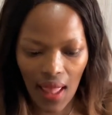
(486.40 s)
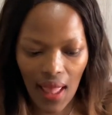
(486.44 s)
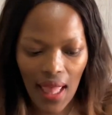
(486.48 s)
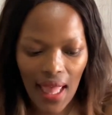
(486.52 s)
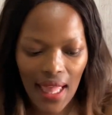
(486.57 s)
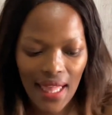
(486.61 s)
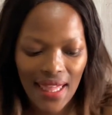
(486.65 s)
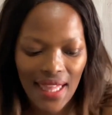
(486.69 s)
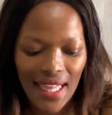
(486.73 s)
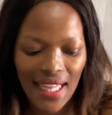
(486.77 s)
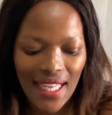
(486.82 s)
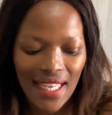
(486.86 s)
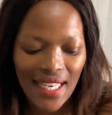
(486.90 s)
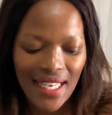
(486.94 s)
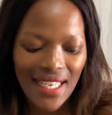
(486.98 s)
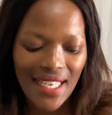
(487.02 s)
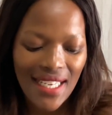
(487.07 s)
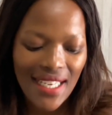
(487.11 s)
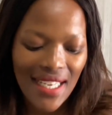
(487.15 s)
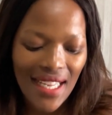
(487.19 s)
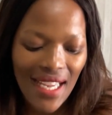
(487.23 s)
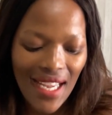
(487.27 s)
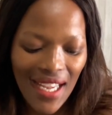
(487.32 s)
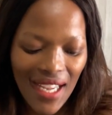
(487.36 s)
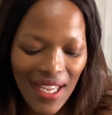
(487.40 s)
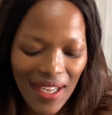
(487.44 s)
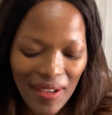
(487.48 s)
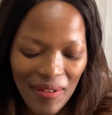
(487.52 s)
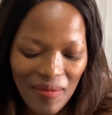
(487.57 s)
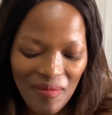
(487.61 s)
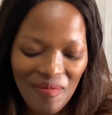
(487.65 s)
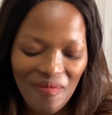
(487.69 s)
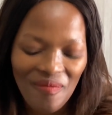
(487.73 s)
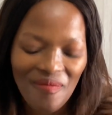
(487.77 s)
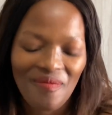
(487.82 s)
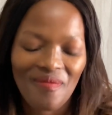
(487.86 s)
And then
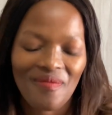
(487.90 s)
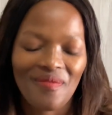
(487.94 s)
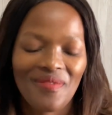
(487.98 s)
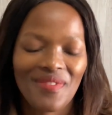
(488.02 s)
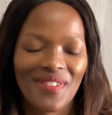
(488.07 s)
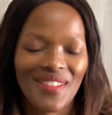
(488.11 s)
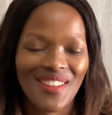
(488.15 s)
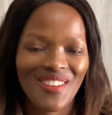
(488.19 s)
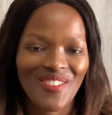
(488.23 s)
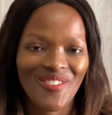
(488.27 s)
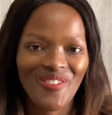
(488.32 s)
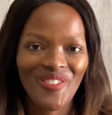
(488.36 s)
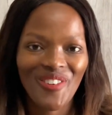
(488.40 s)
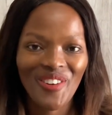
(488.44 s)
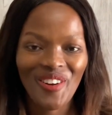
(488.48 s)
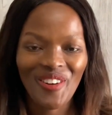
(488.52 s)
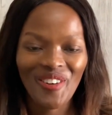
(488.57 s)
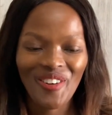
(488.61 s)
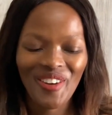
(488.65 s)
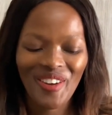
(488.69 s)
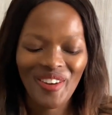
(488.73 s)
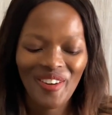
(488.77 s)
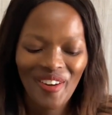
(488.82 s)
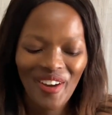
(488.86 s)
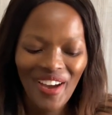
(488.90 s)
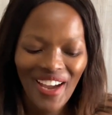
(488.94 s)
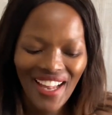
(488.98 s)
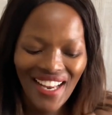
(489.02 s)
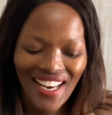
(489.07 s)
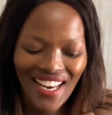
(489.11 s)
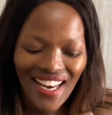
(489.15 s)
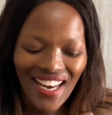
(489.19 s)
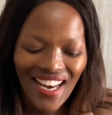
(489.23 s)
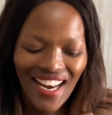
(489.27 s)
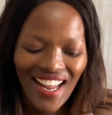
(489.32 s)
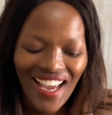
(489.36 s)
um, the following
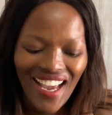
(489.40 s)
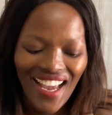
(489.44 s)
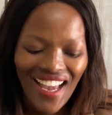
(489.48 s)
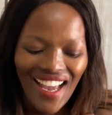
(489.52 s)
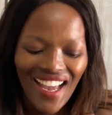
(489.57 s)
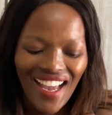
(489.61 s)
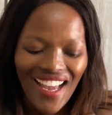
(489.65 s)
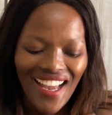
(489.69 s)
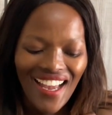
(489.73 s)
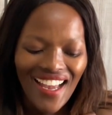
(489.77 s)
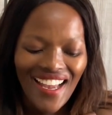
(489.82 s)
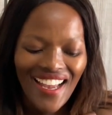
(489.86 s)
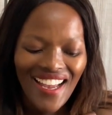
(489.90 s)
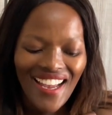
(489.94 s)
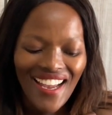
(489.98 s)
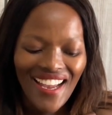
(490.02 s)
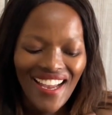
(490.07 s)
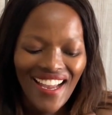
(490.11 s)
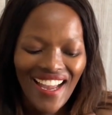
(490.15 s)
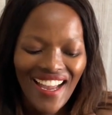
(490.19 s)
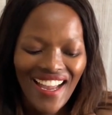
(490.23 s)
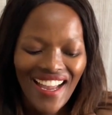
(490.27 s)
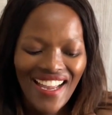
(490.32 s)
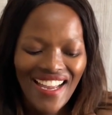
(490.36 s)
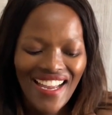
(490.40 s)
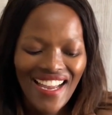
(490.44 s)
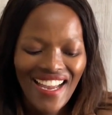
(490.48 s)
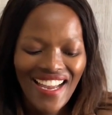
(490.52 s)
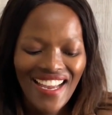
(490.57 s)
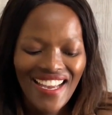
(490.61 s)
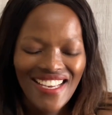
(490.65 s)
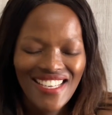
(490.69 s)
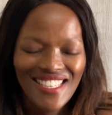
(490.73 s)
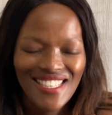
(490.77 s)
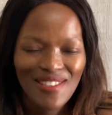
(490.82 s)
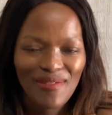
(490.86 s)
one
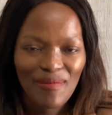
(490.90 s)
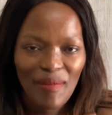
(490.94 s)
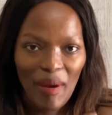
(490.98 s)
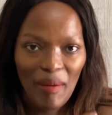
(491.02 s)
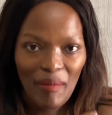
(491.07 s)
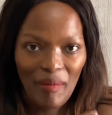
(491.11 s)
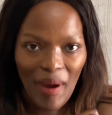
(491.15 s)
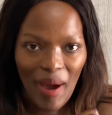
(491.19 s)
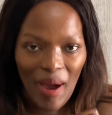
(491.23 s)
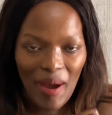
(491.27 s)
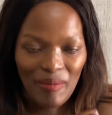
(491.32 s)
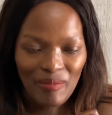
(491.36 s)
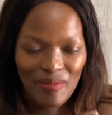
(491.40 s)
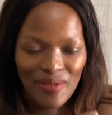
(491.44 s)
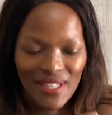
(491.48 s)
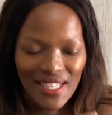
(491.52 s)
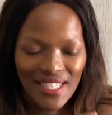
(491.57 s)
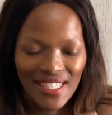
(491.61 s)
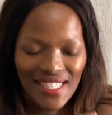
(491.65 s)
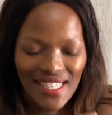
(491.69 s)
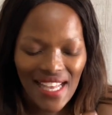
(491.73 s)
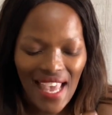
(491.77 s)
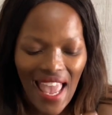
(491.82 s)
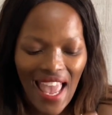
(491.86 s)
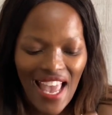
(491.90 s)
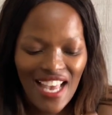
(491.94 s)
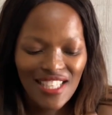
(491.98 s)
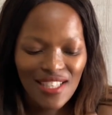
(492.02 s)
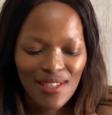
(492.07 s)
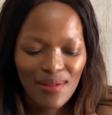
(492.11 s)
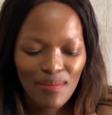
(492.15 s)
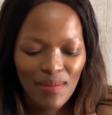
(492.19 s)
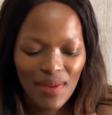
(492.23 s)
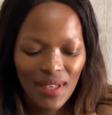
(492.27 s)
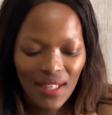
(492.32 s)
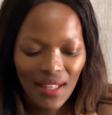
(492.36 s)
is my mom's. It's a
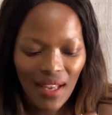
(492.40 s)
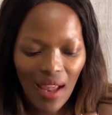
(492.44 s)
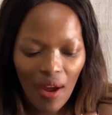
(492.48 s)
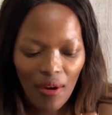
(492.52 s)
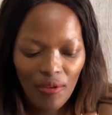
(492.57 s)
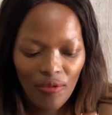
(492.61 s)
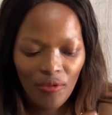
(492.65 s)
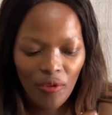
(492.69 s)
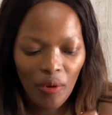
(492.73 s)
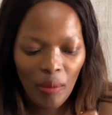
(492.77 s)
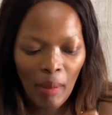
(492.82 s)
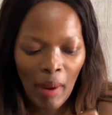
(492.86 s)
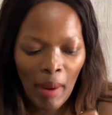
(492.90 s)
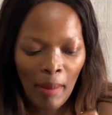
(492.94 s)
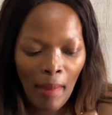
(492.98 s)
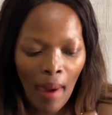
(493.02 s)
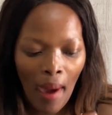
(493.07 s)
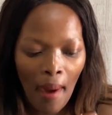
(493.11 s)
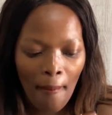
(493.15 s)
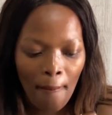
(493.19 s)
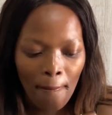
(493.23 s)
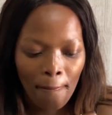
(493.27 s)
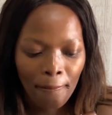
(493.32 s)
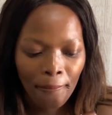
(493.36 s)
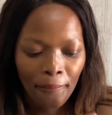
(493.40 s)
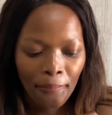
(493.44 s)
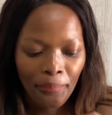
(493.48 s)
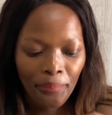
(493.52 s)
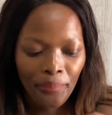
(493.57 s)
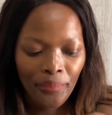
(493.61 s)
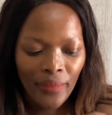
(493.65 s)
hands me down from my mom.